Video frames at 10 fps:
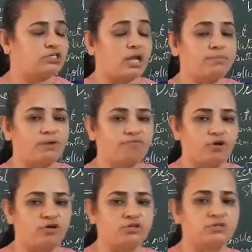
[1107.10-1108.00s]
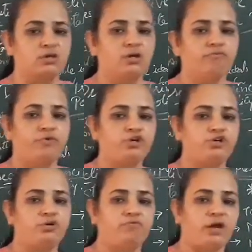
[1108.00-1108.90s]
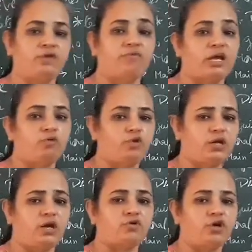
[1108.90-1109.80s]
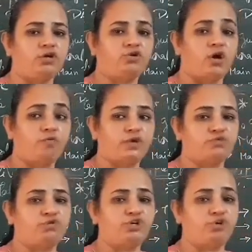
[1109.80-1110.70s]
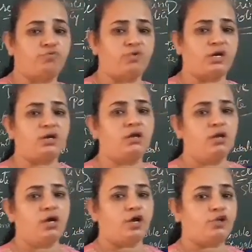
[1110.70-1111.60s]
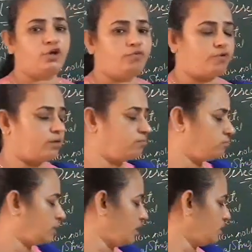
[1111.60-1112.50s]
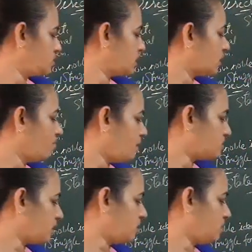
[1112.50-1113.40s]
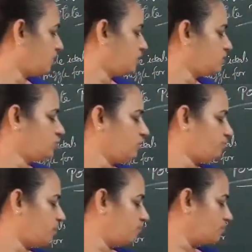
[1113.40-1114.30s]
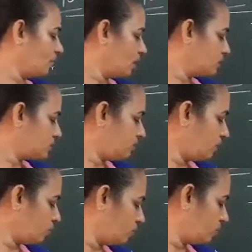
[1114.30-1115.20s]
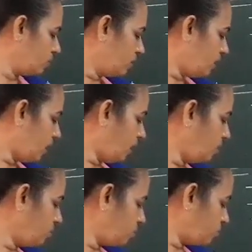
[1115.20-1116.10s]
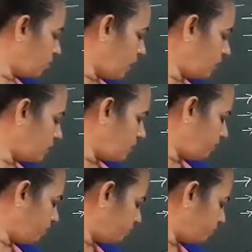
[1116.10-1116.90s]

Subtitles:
of clothes. We should, while we are going to office, we should wear a uniform. That is the compulsory. That is uniform civil code. And the right of